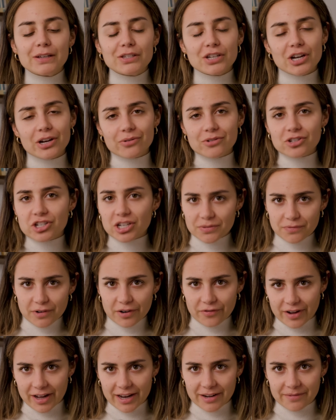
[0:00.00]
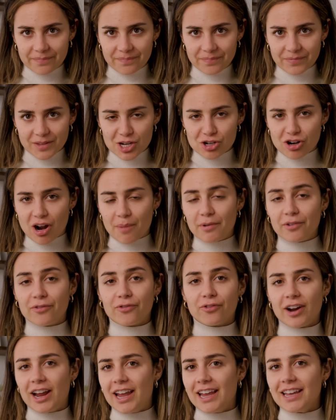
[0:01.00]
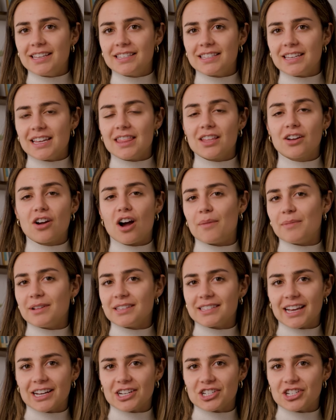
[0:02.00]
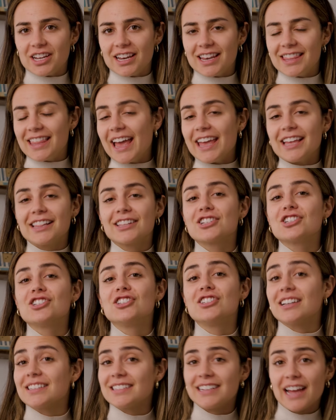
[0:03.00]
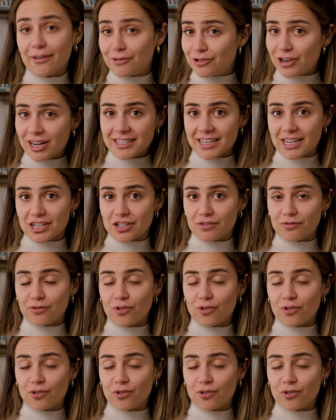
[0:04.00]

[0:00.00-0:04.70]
So, just for fun, drop a phrase in the comment section that English doesn't have a translation